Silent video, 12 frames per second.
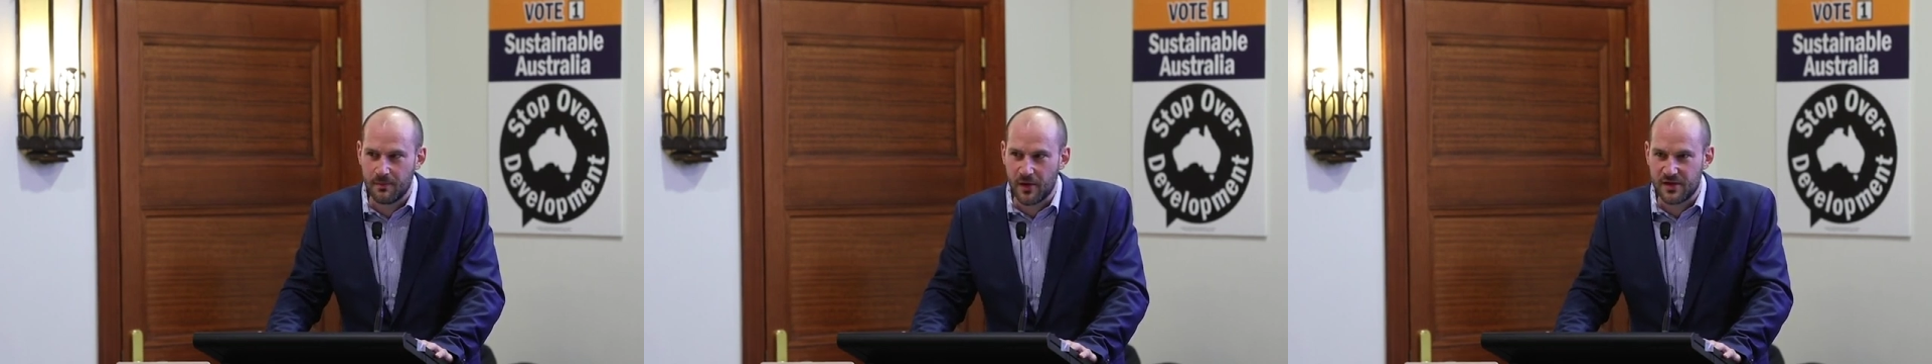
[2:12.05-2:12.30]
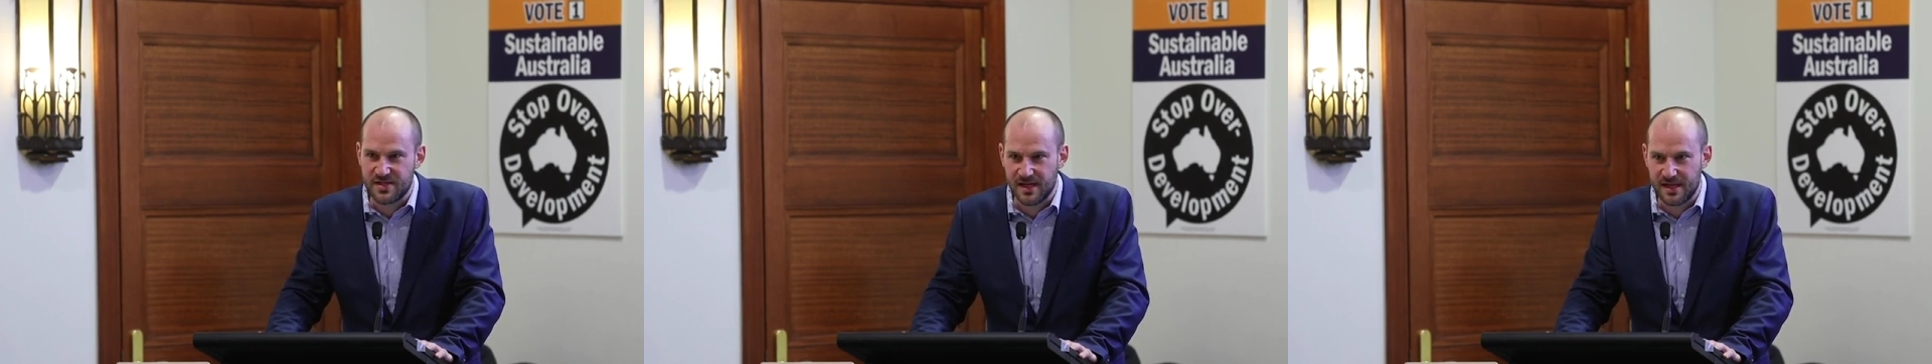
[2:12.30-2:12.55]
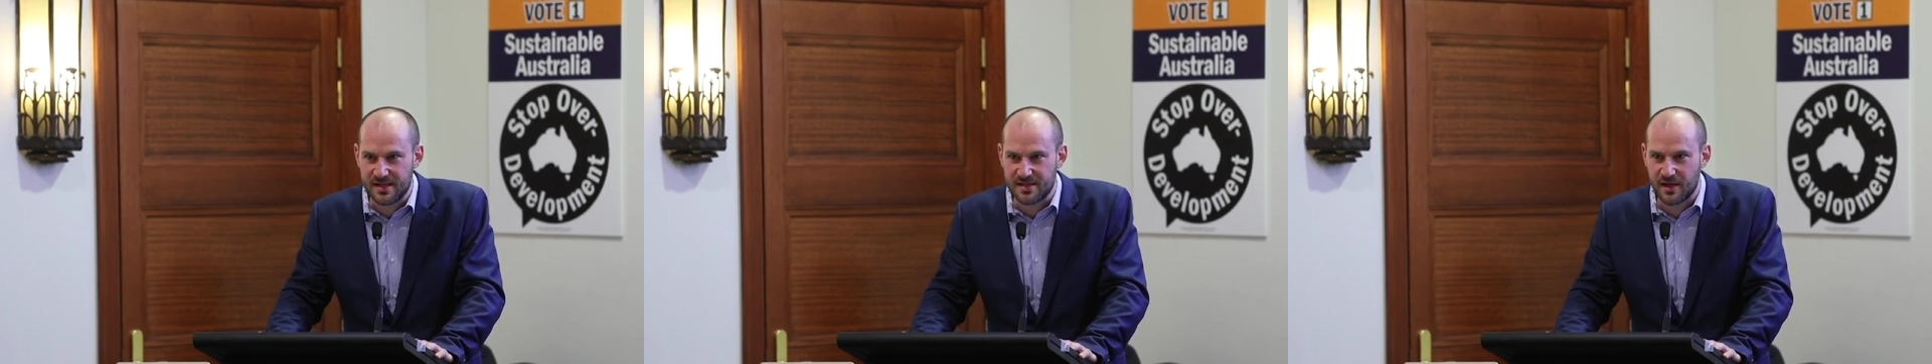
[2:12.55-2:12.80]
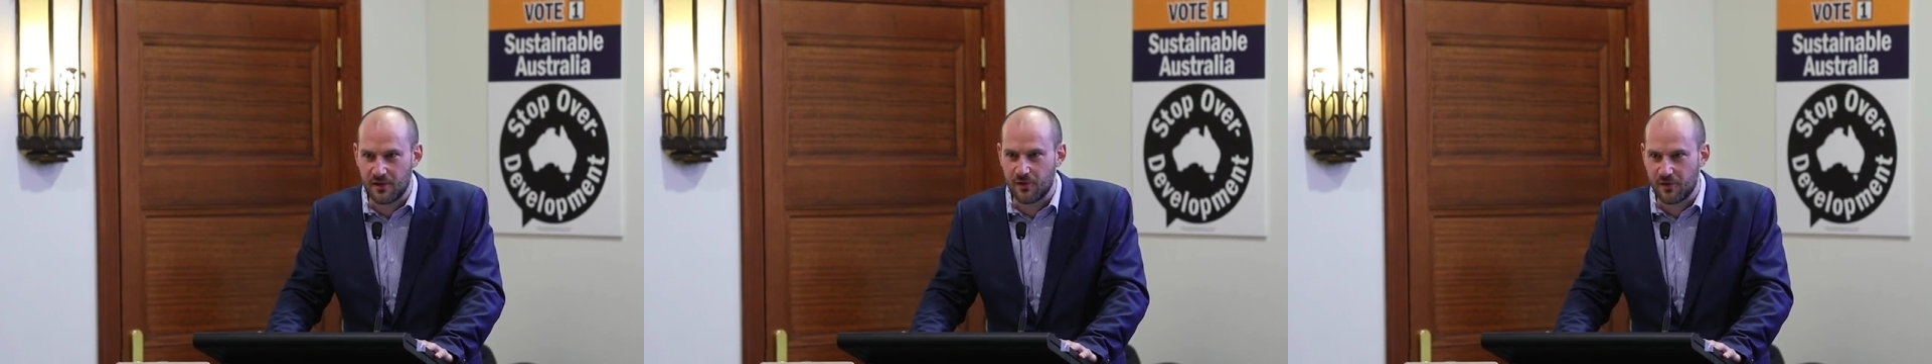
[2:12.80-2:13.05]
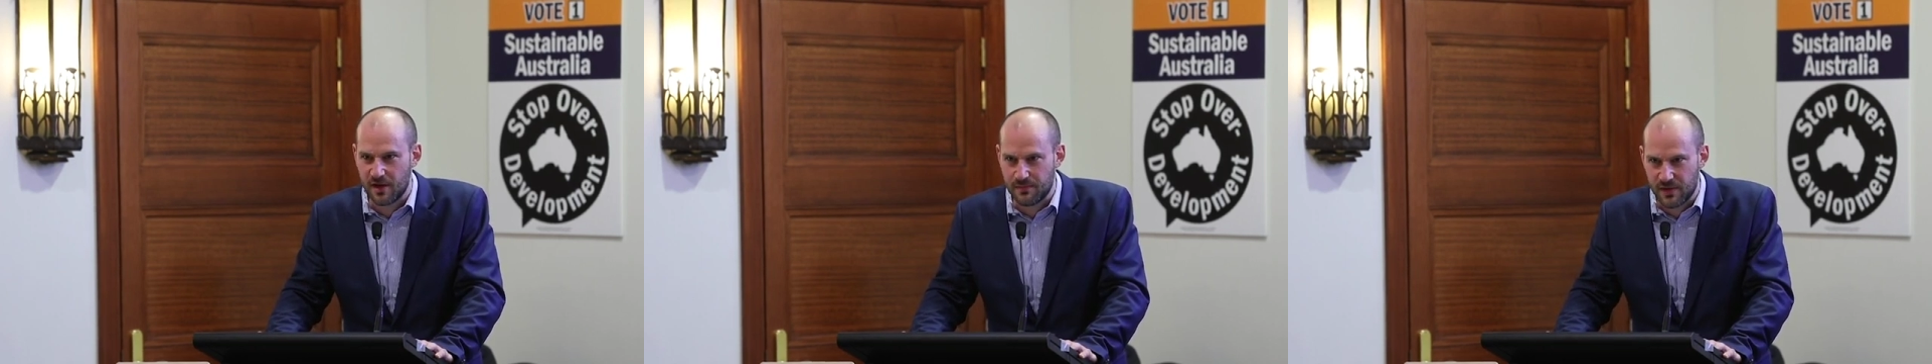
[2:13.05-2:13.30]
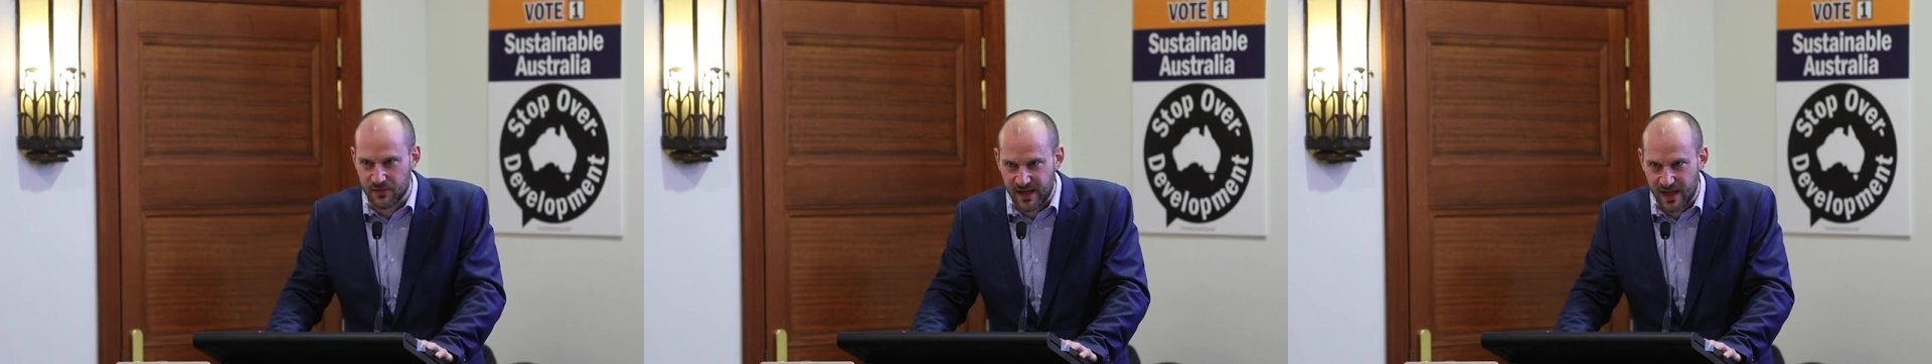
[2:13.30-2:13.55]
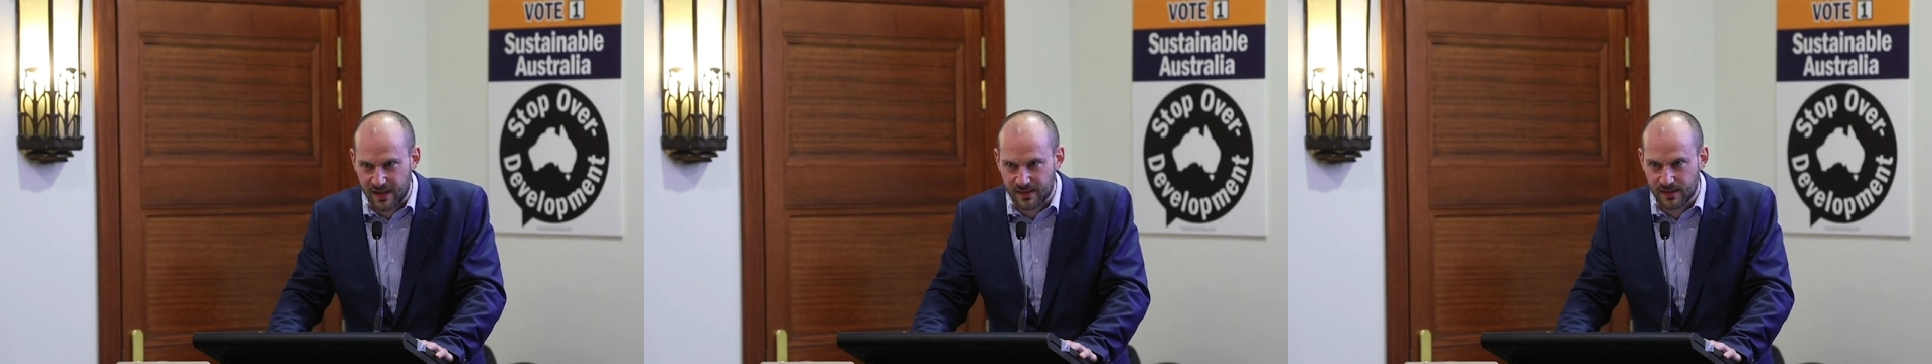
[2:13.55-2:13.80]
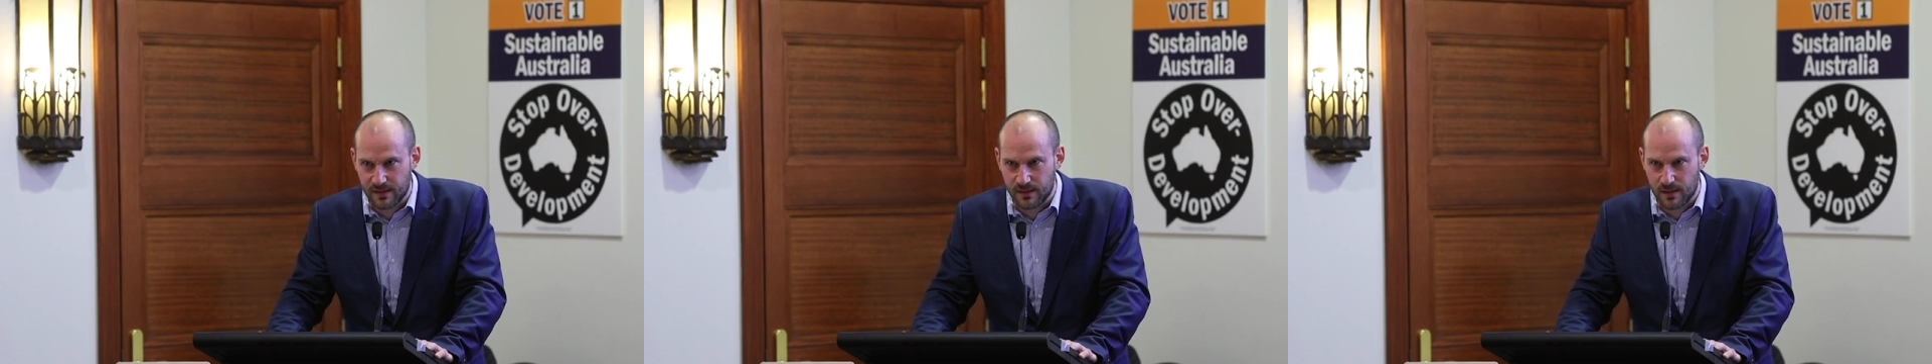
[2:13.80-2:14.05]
Both cities are already built out.